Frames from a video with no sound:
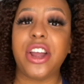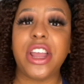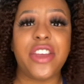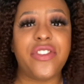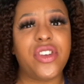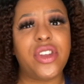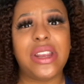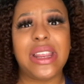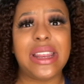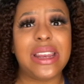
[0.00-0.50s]
If
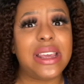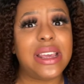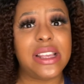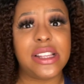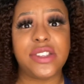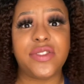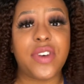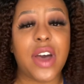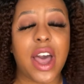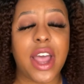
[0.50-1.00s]
you didn't,
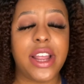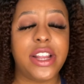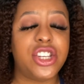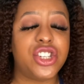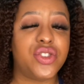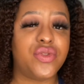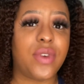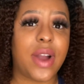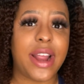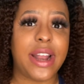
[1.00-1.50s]
it's fine.
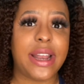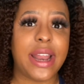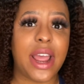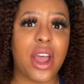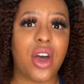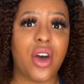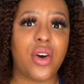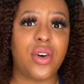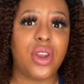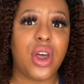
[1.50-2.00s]
Just write
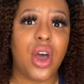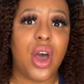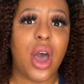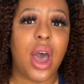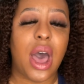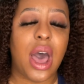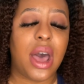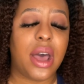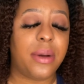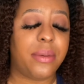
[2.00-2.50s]
down
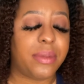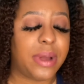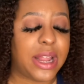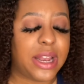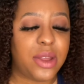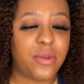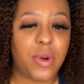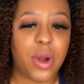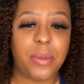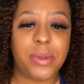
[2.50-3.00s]

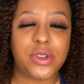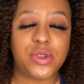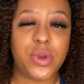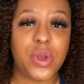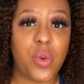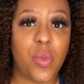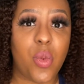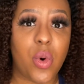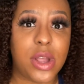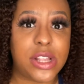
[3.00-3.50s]
anywhere
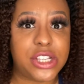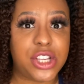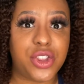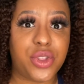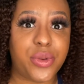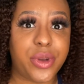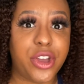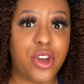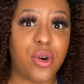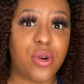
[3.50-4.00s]
between 1 to
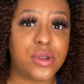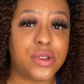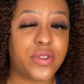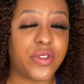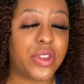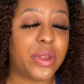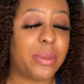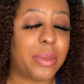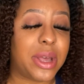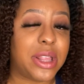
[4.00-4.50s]
3 goals for
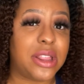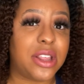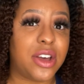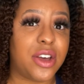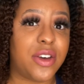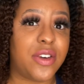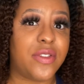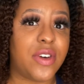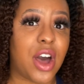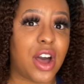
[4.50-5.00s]
the month
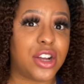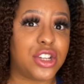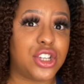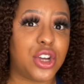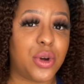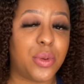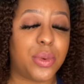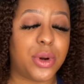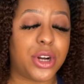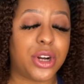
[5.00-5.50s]
of
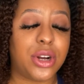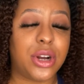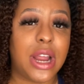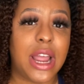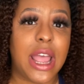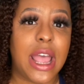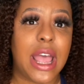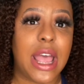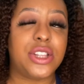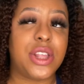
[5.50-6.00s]
October
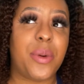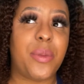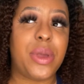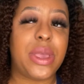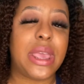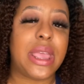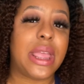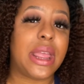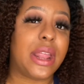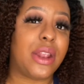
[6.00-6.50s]
so that we
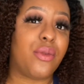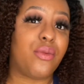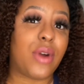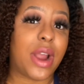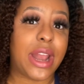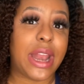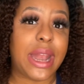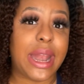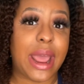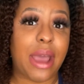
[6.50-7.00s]
can
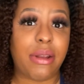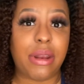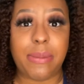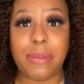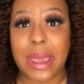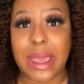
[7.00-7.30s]
write it down and make